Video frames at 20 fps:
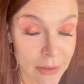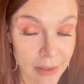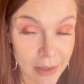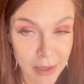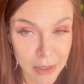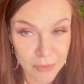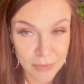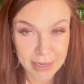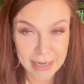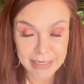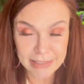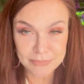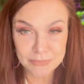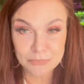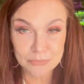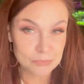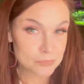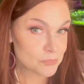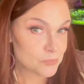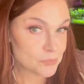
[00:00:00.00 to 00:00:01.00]
All right,
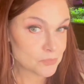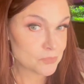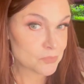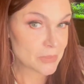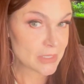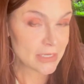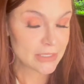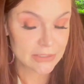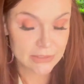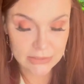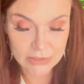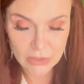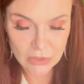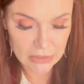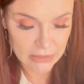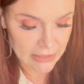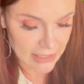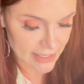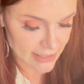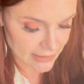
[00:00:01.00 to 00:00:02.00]
so
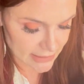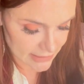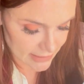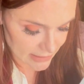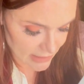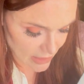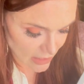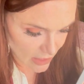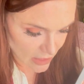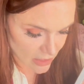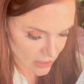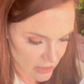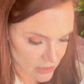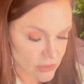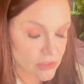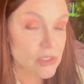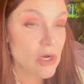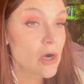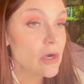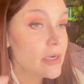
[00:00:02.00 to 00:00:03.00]
let's
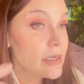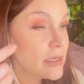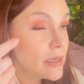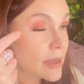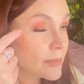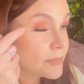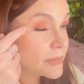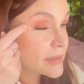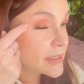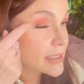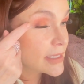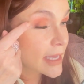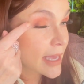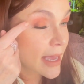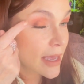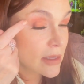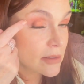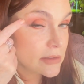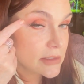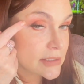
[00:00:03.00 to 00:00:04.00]
darken up the
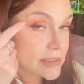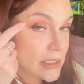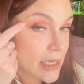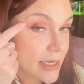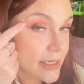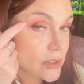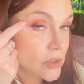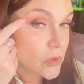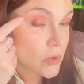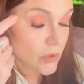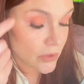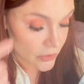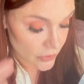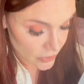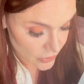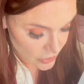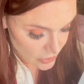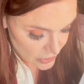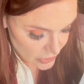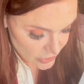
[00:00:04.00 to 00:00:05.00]
outside
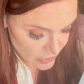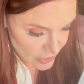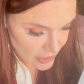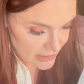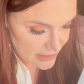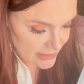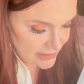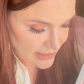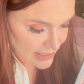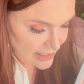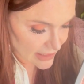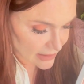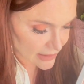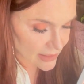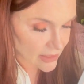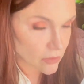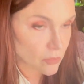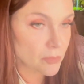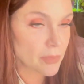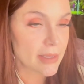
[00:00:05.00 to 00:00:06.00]
corner just a
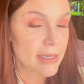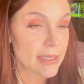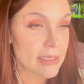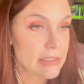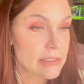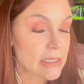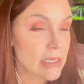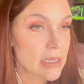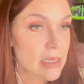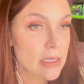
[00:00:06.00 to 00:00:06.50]
little bit.